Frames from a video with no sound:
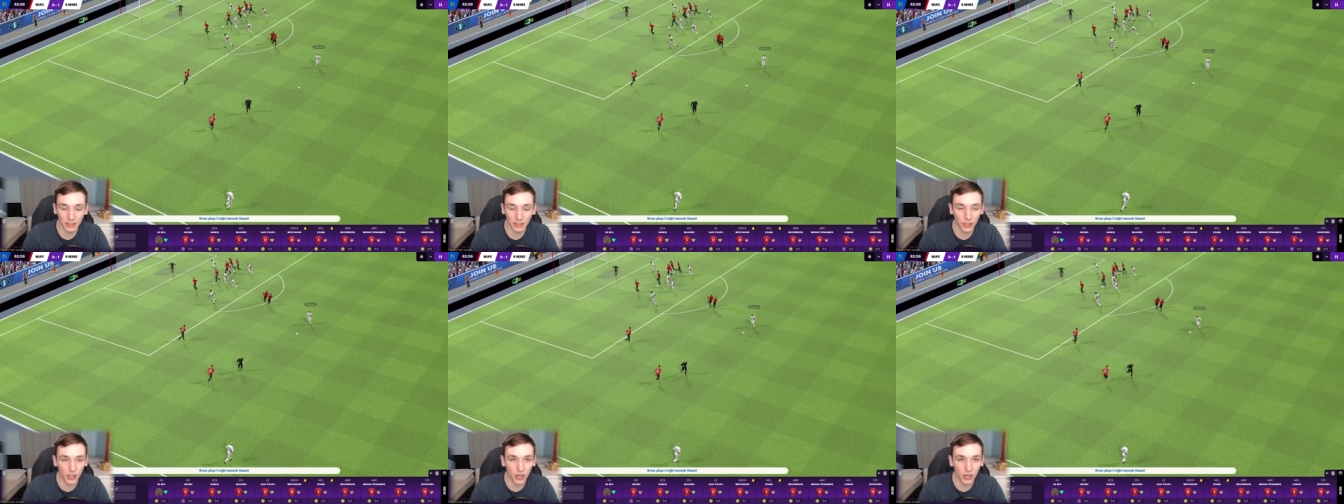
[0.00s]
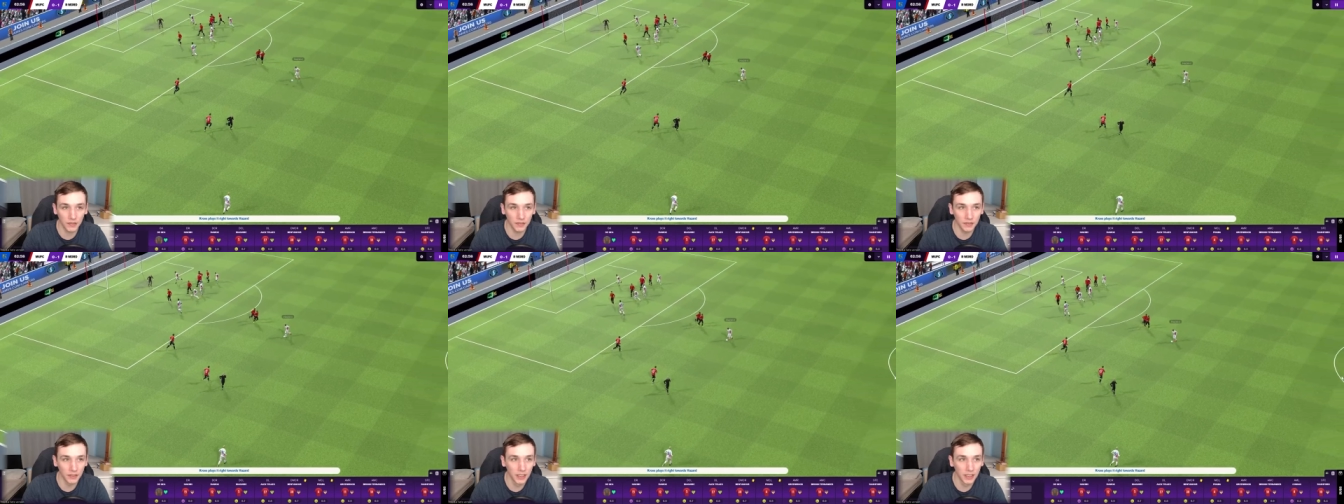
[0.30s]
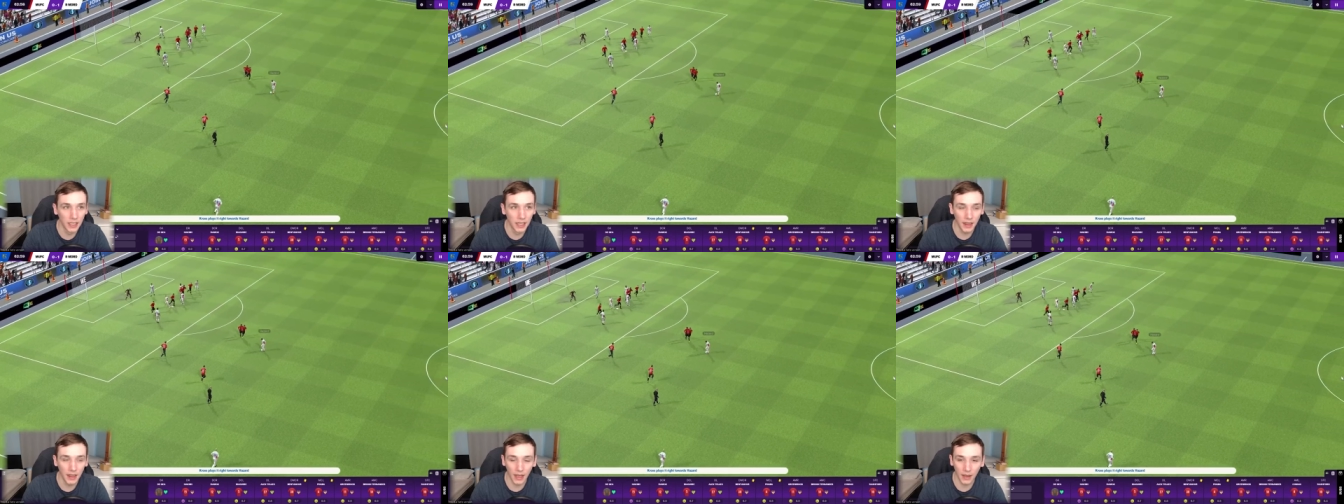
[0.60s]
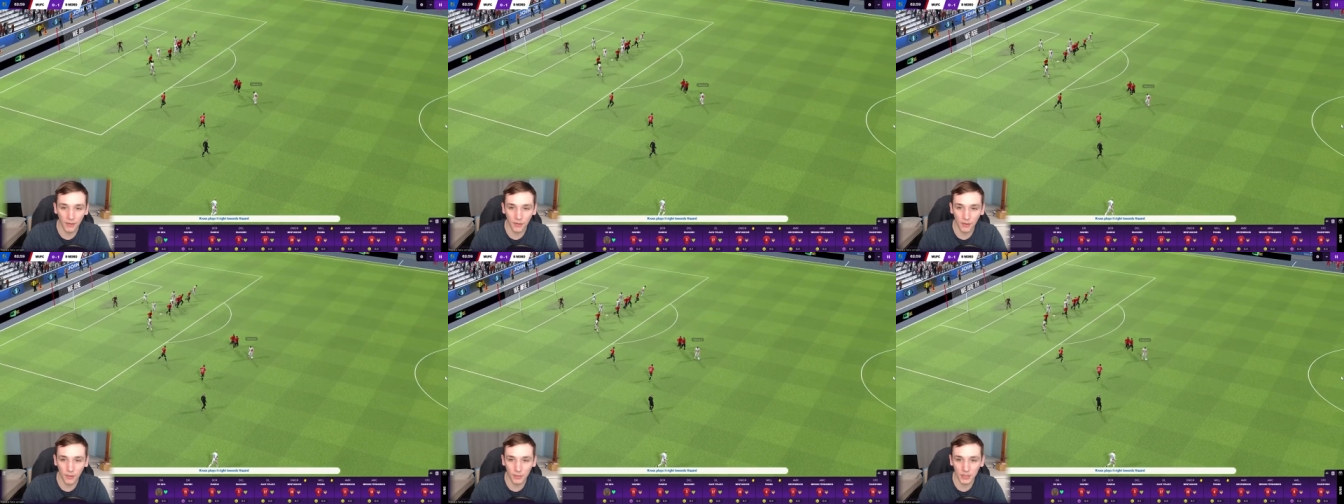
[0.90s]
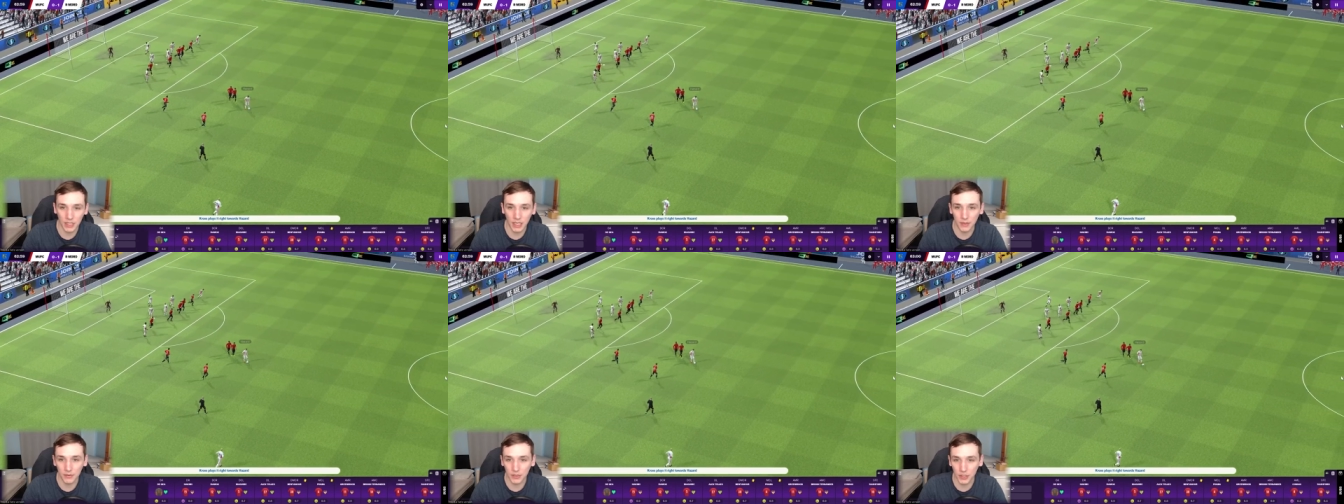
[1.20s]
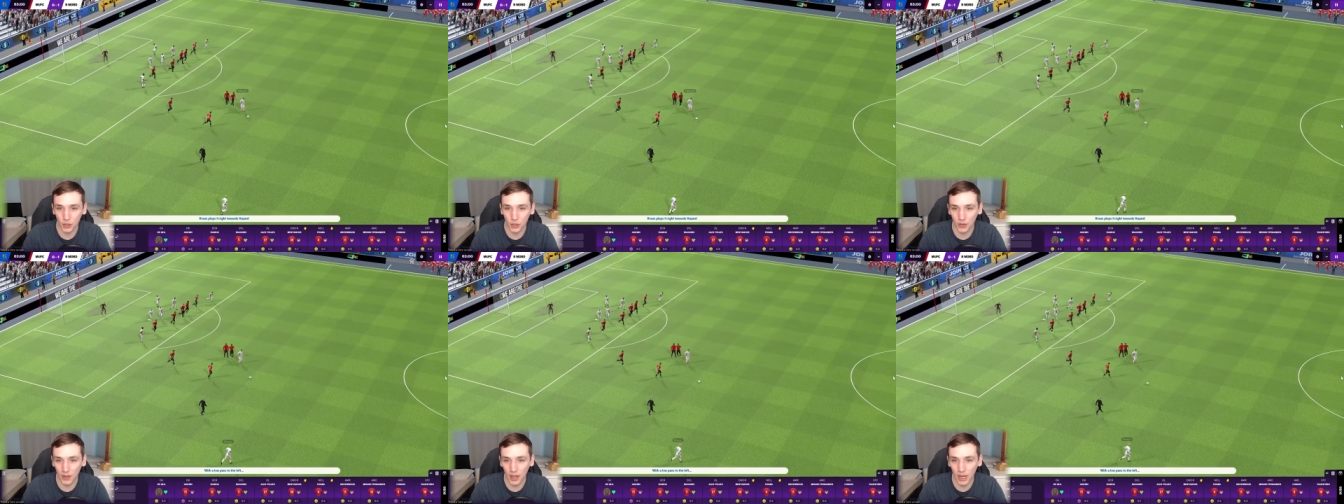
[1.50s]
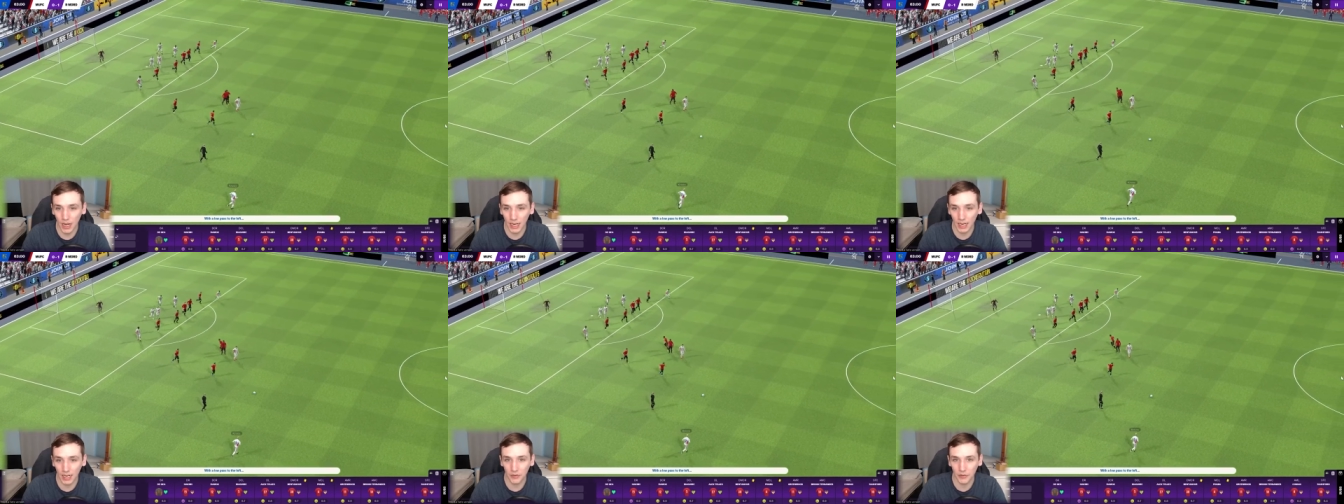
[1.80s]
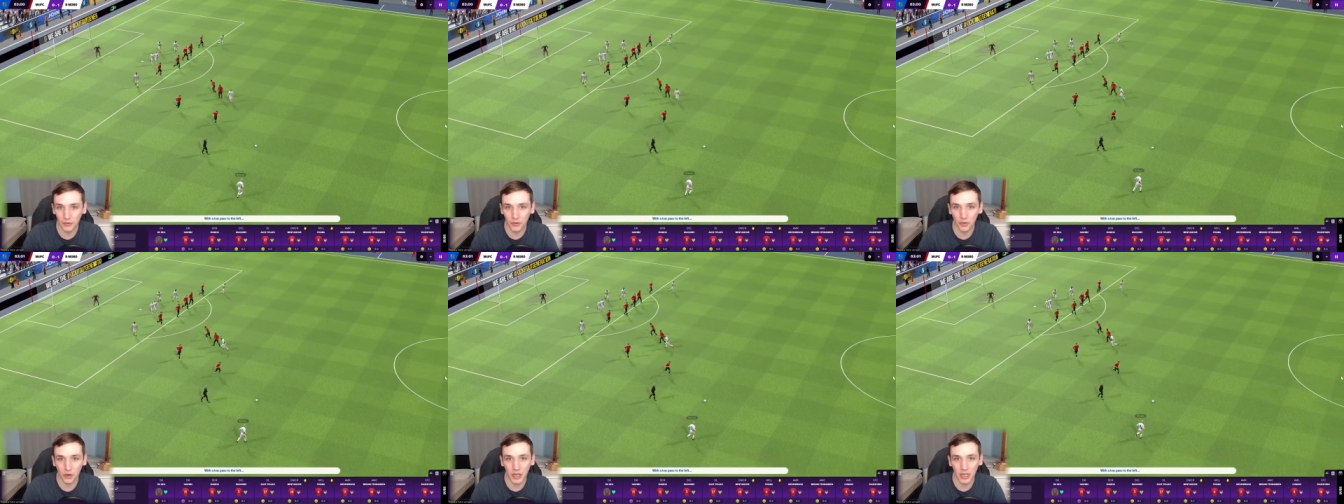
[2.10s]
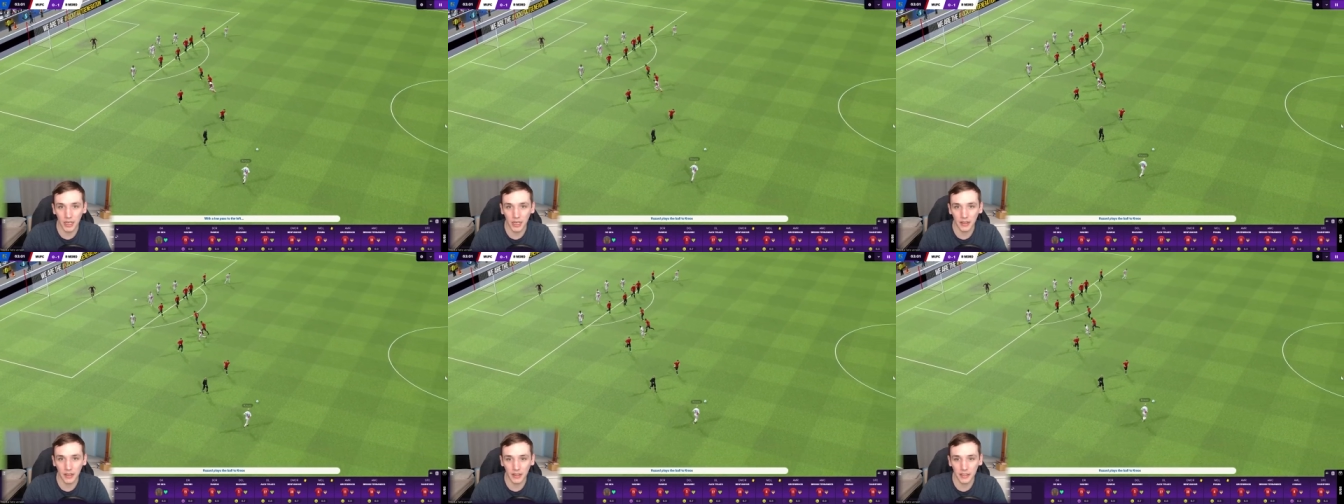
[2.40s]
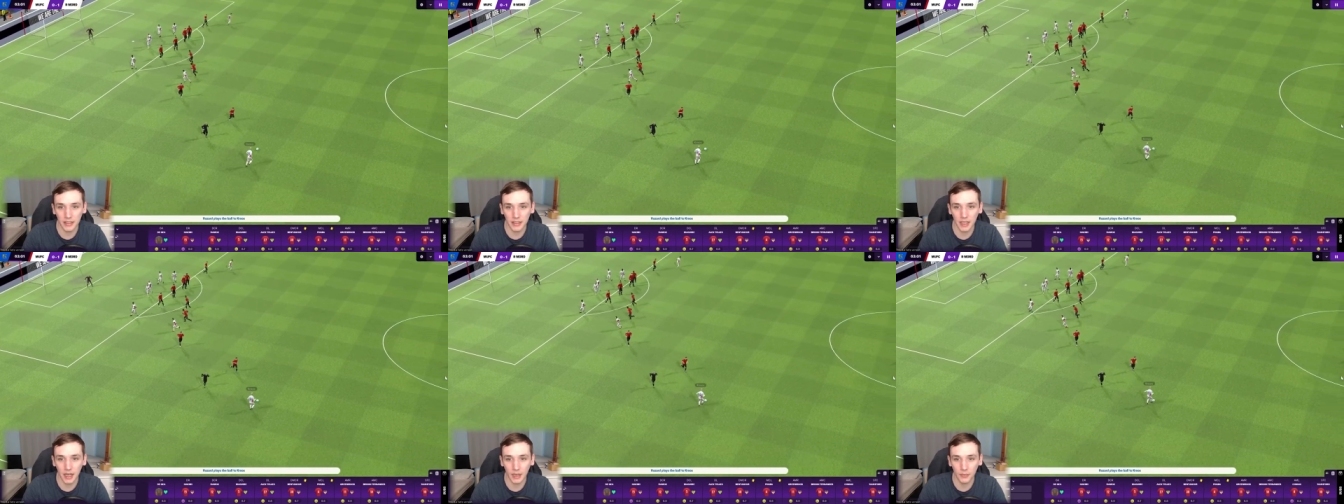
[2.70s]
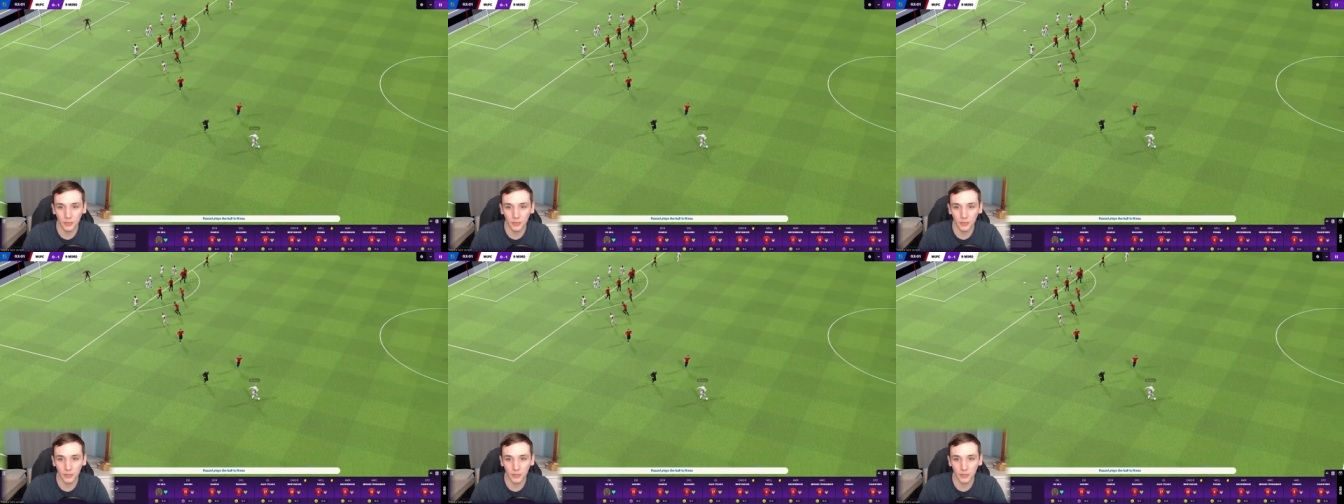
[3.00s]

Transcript: half have themselves another highlight free kick this time.